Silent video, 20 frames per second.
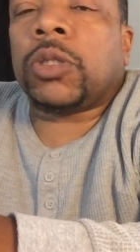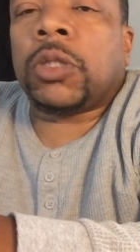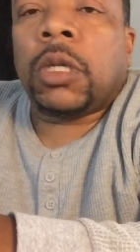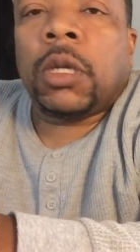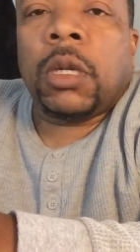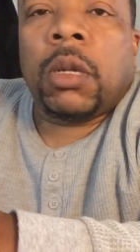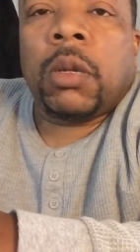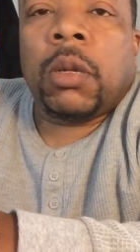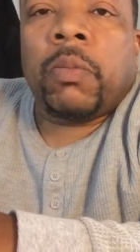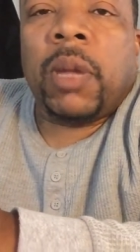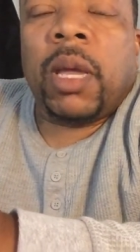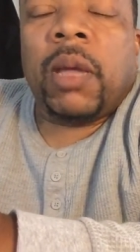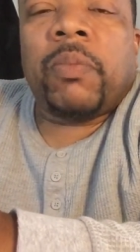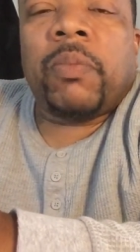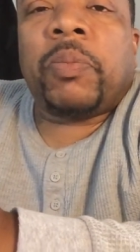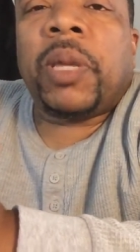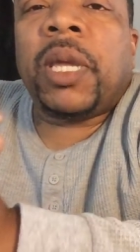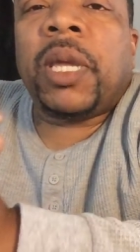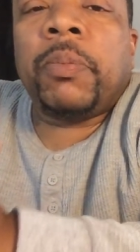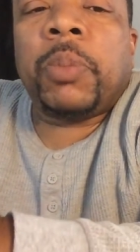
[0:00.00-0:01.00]
Man,
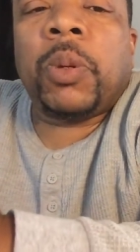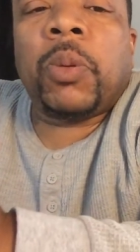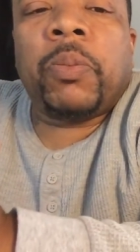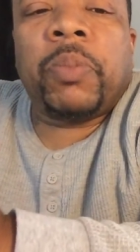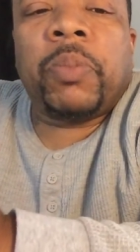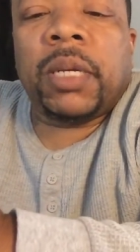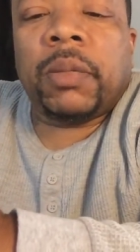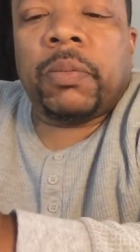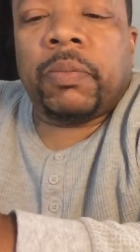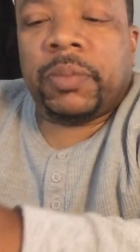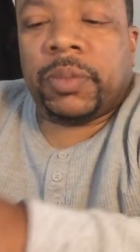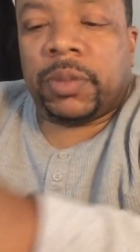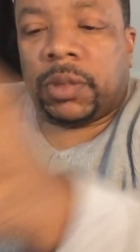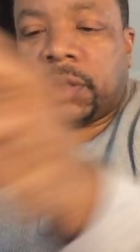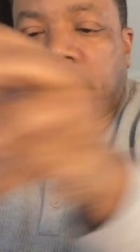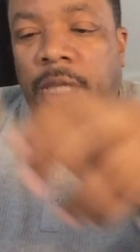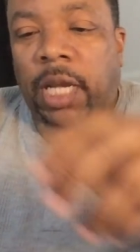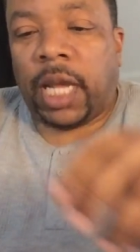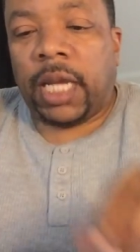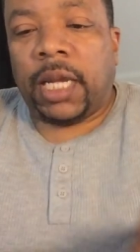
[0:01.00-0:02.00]
people been
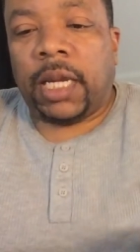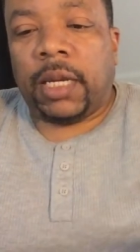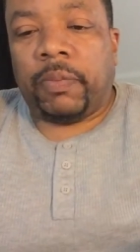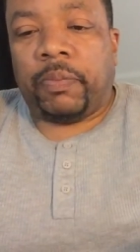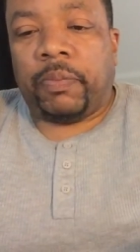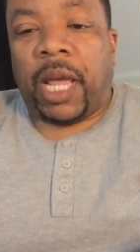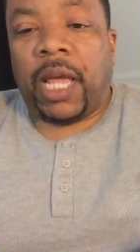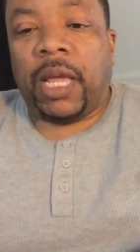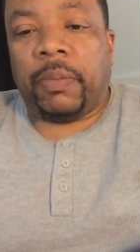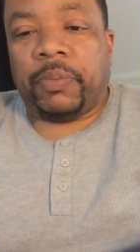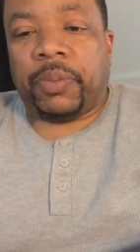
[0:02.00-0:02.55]
taking paper